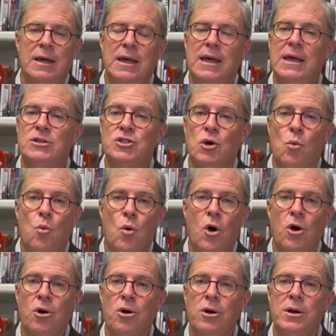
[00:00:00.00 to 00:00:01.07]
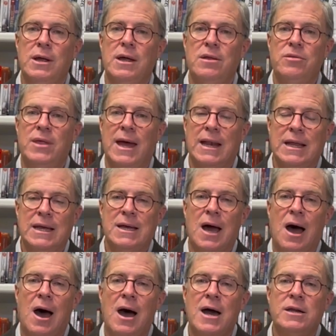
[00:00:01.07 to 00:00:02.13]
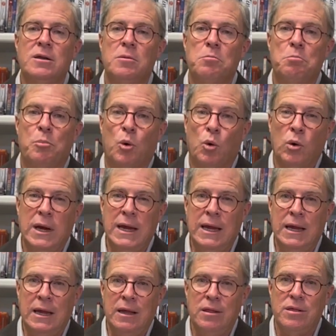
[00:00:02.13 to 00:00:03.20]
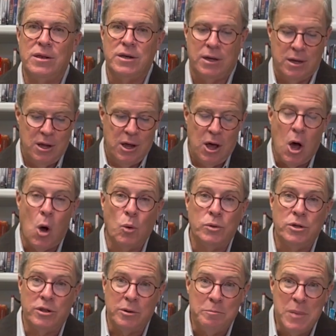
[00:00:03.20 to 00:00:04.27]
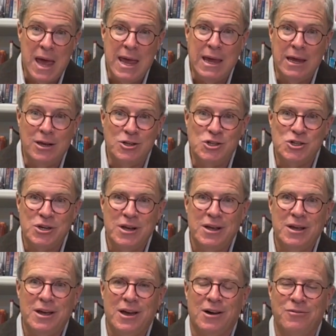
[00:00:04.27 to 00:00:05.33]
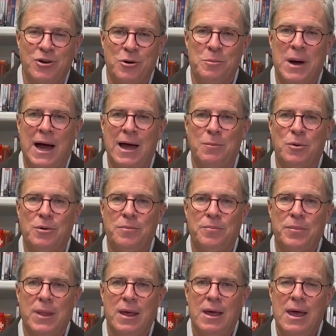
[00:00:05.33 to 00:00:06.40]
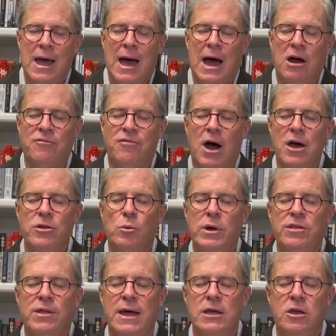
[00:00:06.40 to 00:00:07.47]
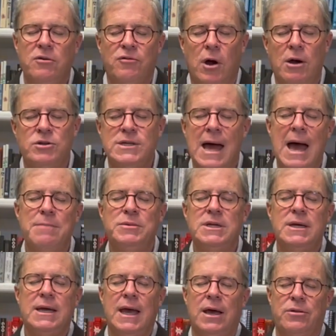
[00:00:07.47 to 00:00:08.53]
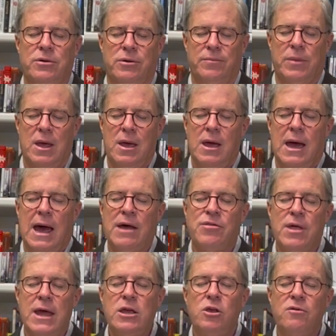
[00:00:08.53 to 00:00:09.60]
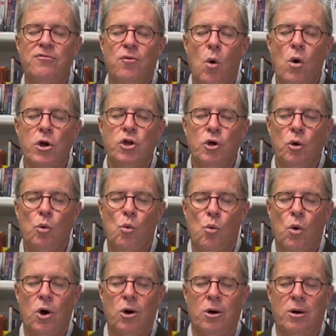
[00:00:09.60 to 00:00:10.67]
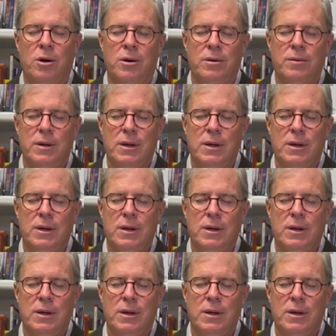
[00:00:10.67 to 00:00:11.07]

is a Word that God breathed onto the page of your Bible. Our Father, we thank you for our time together. I thank you for your Word.